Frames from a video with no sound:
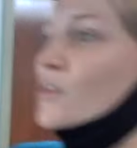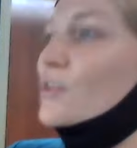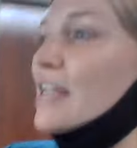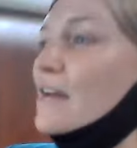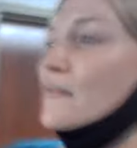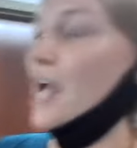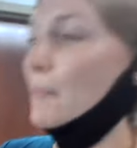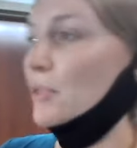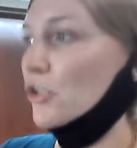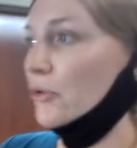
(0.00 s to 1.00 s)
So they have the
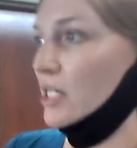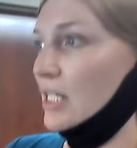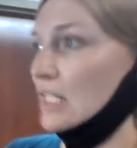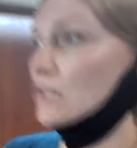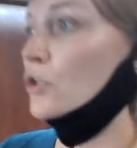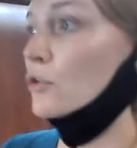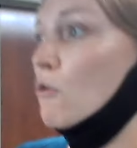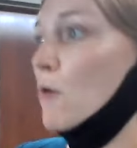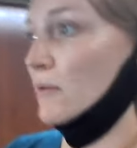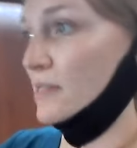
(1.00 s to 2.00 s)
opportunity to
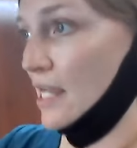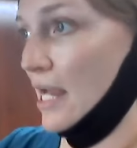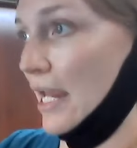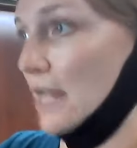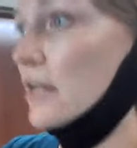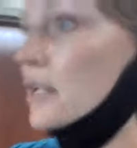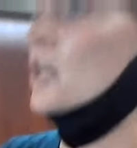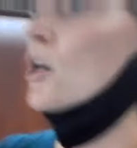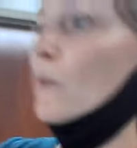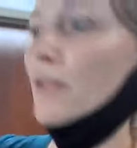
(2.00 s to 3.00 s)
go outside
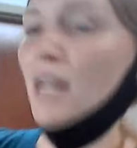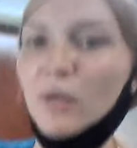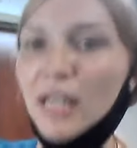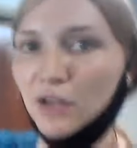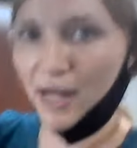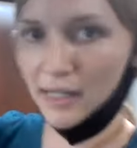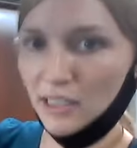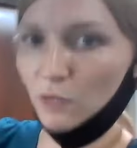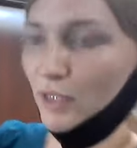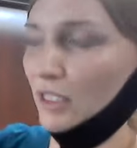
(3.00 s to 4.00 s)
without
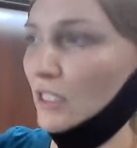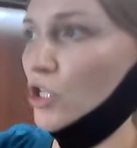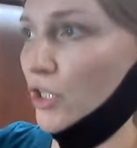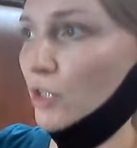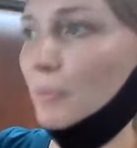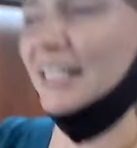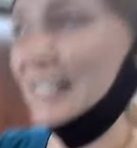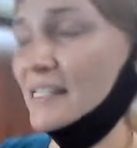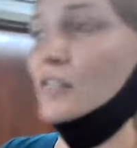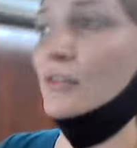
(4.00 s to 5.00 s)
interacting with each other, but they
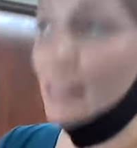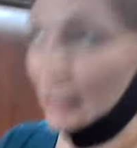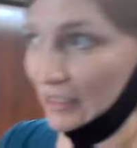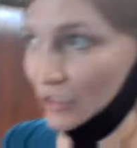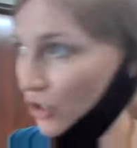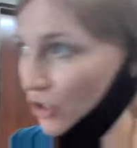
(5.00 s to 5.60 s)
can still see each